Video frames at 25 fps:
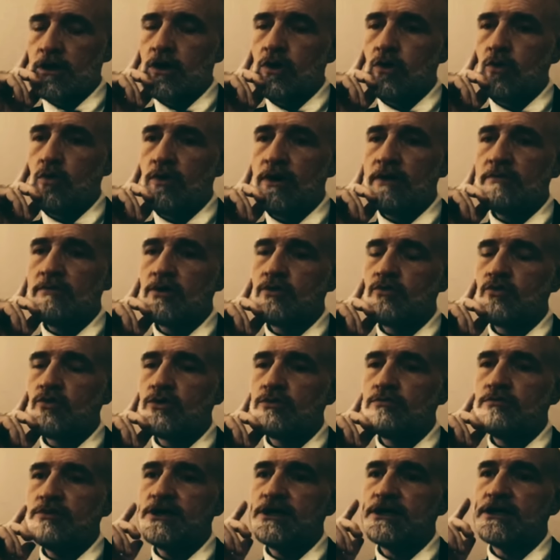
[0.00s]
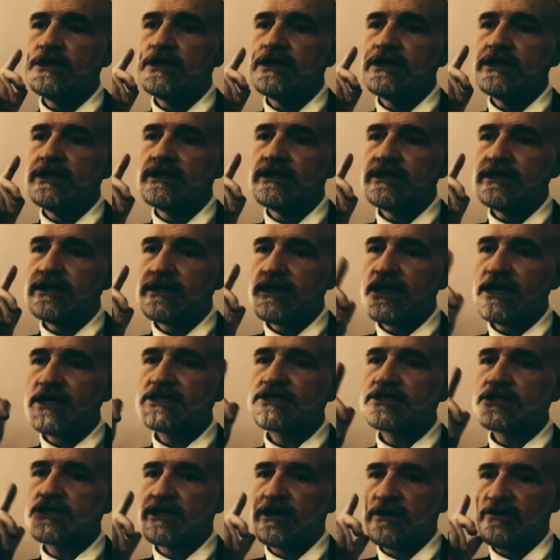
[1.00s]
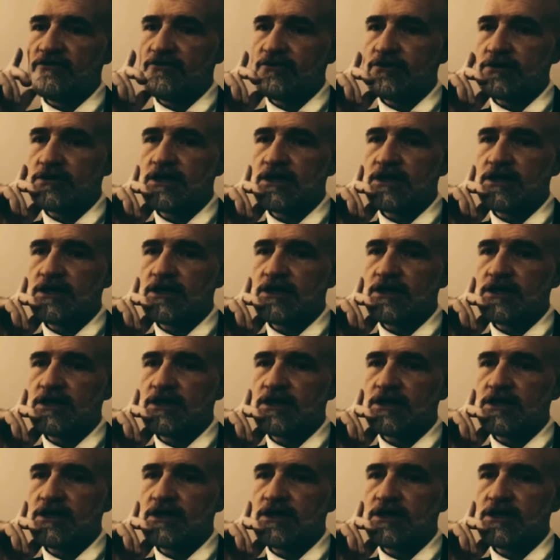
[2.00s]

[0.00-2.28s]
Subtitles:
women would be less covered,